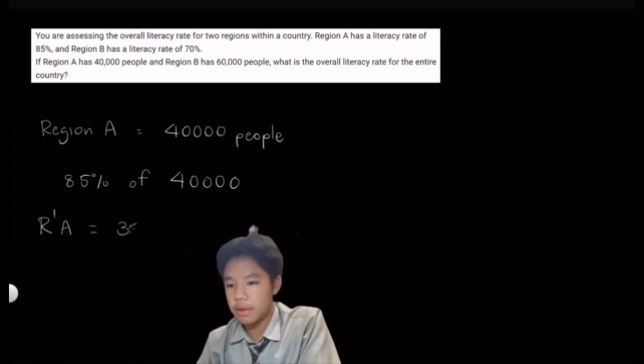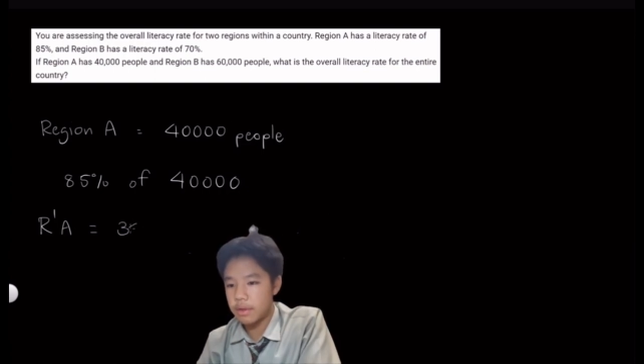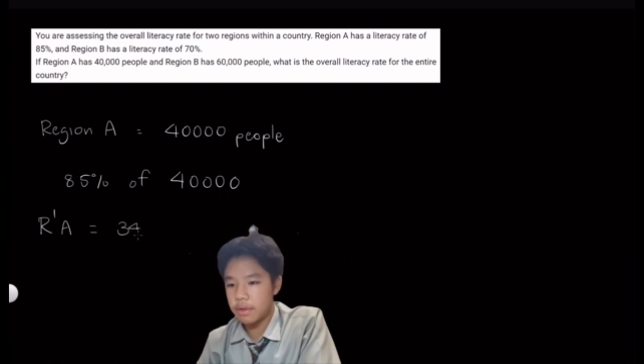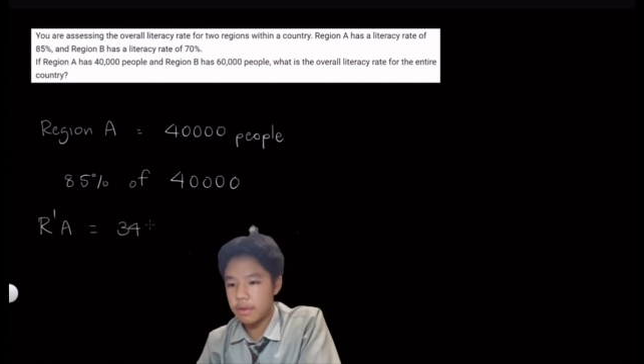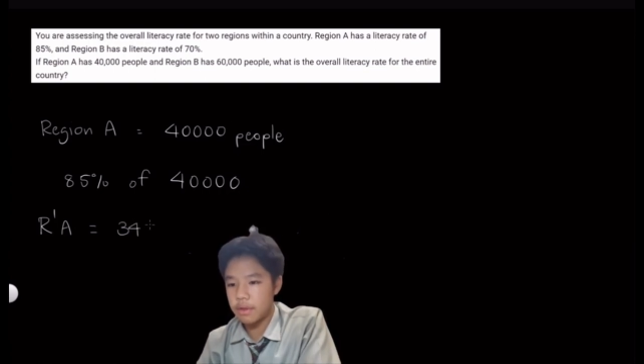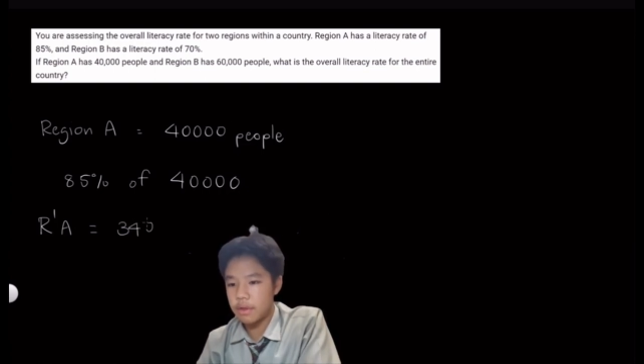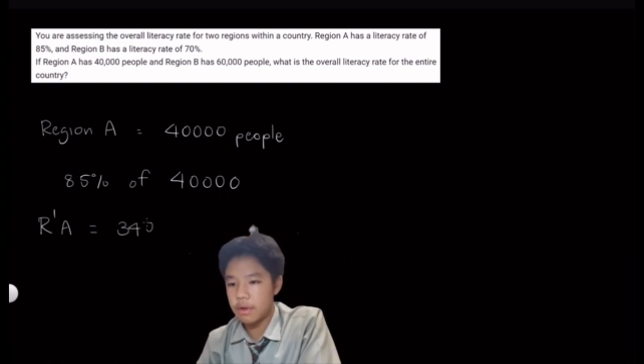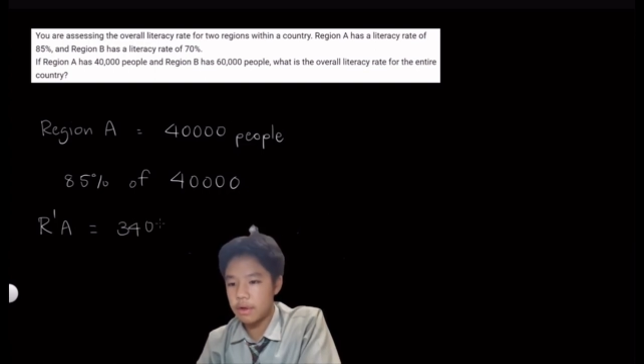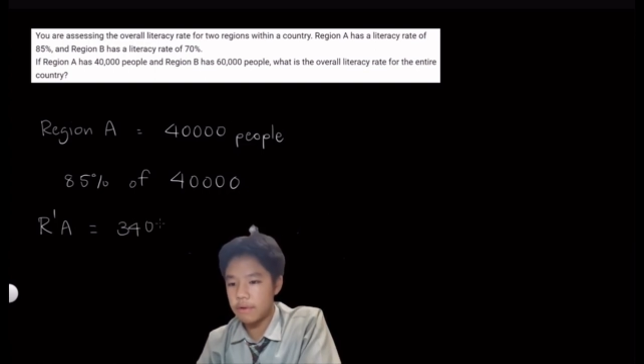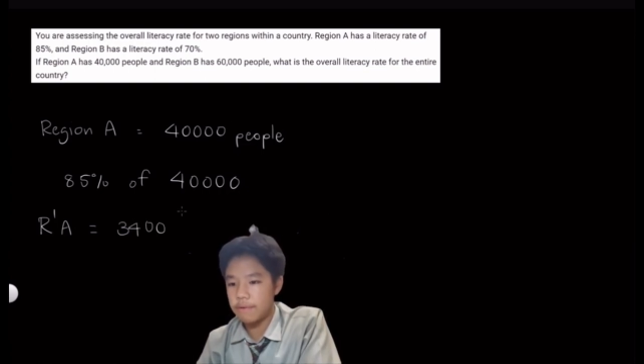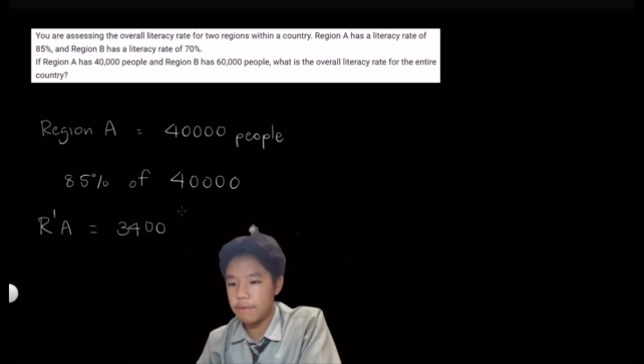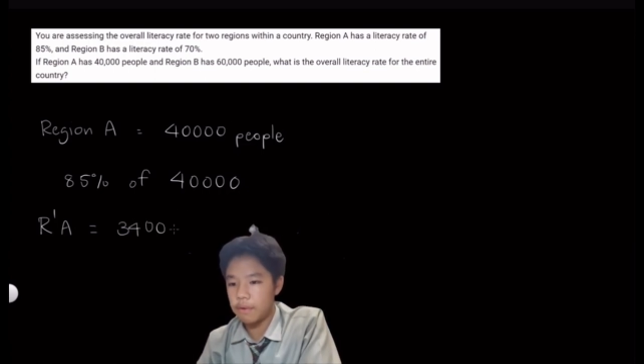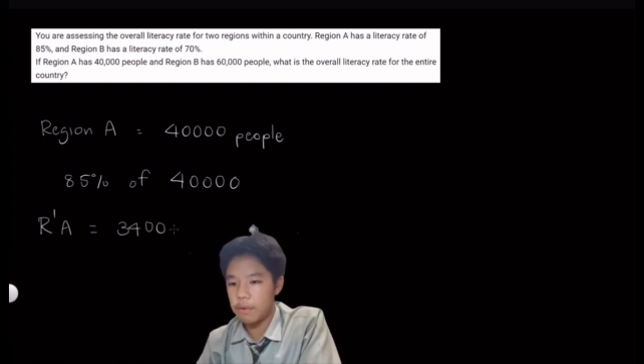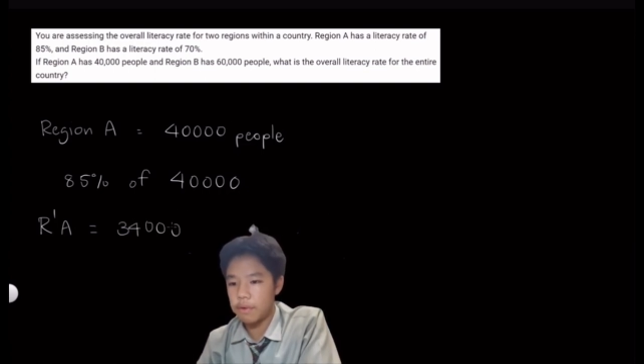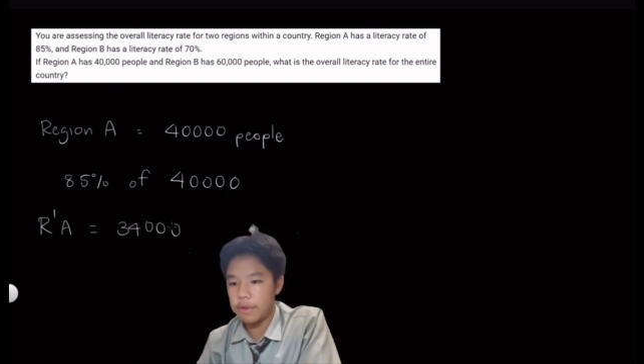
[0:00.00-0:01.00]

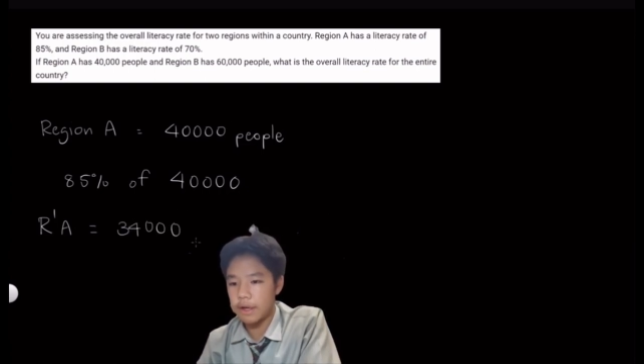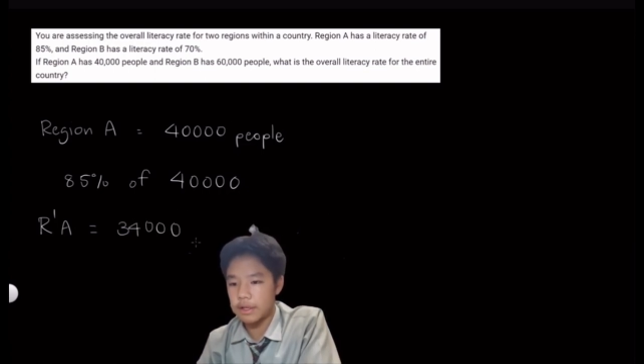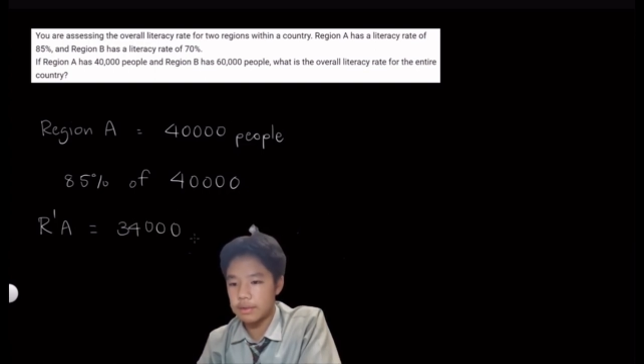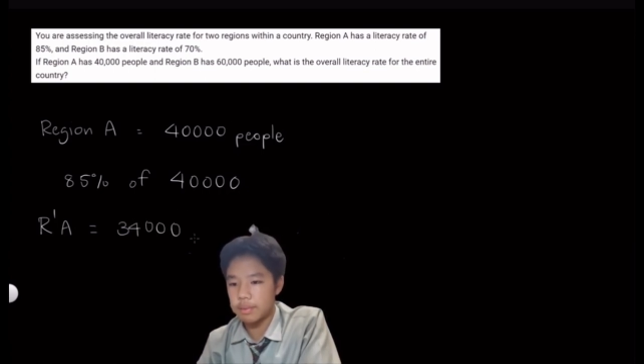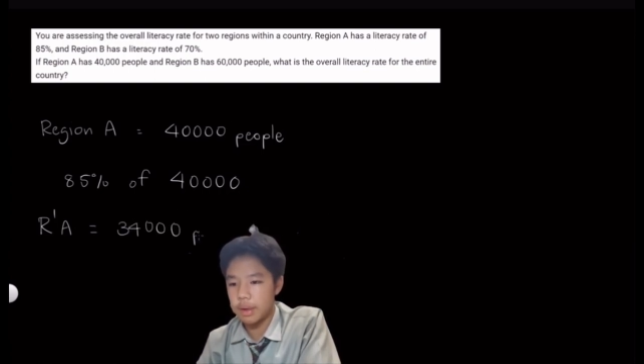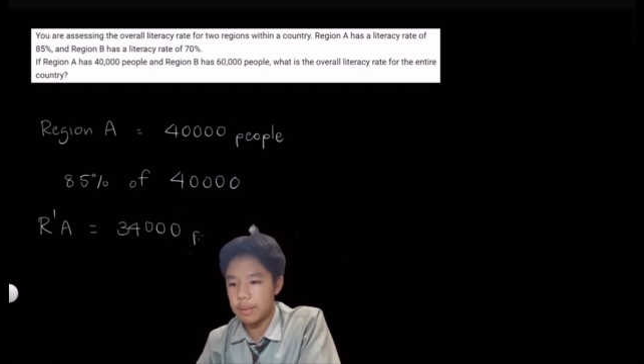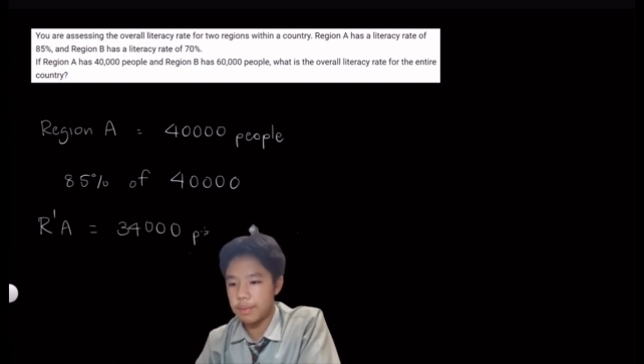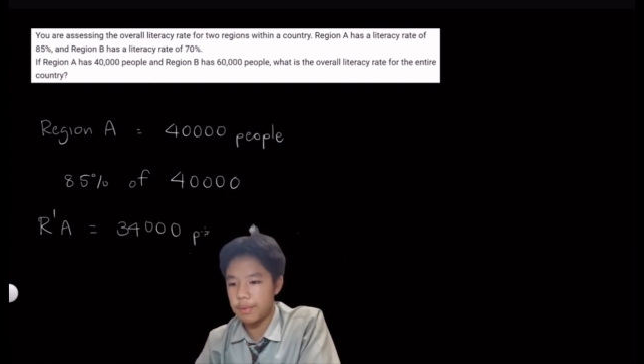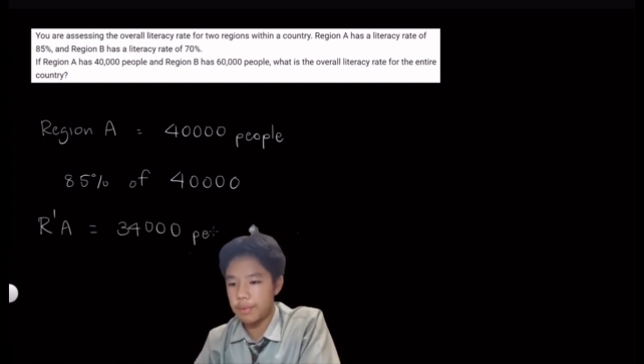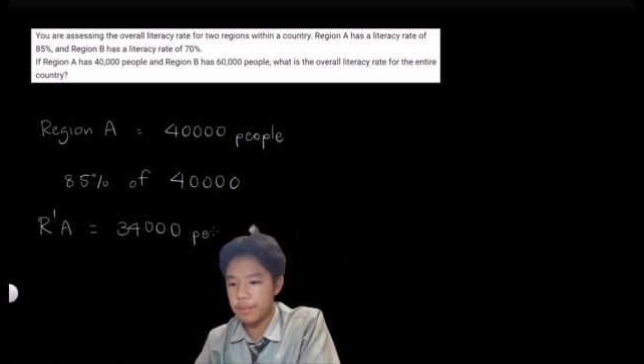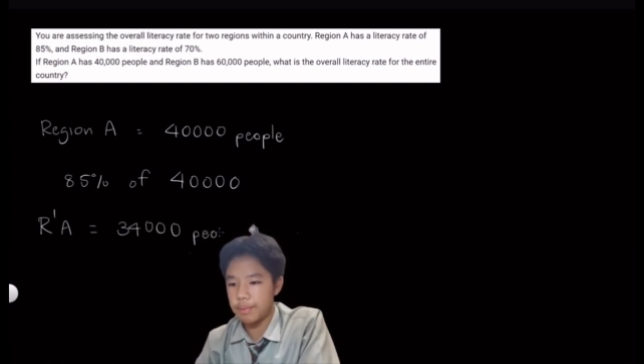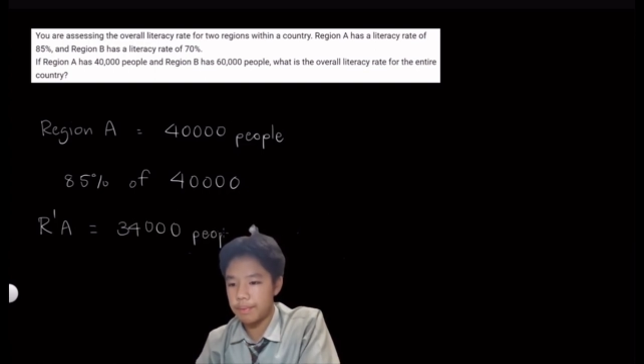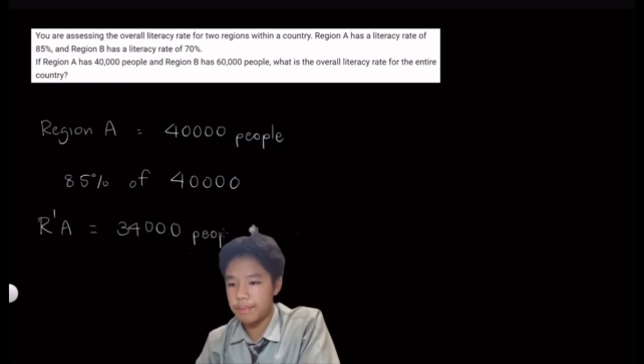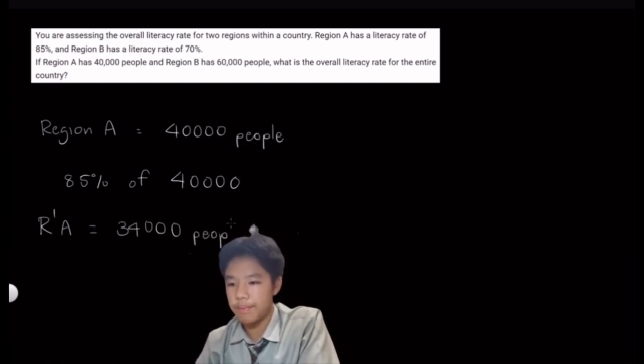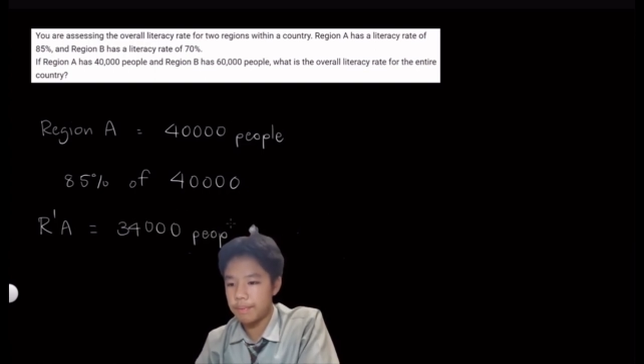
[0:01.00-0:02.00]
34,000 people.